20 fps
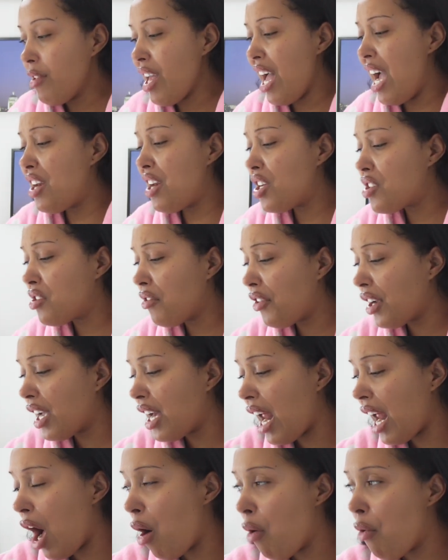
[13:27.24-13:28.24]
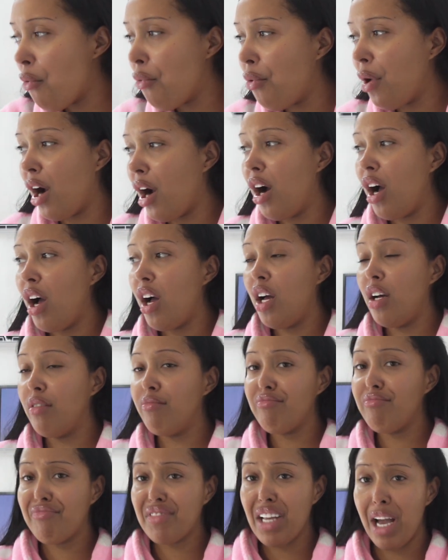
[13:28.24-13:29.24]
I need to figure out what
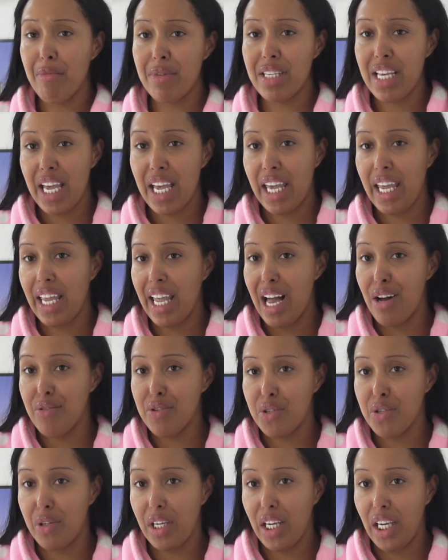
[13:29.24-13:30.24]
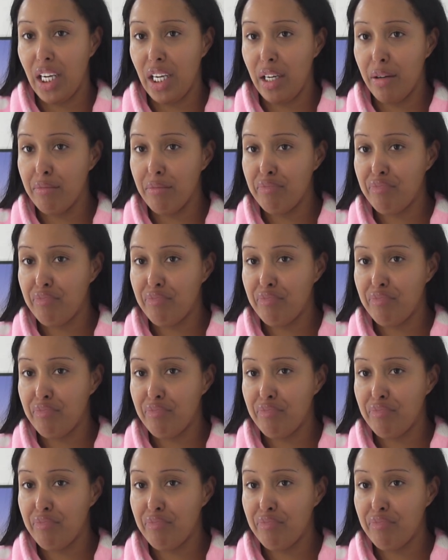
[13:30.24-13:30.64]
I'm taking out to eat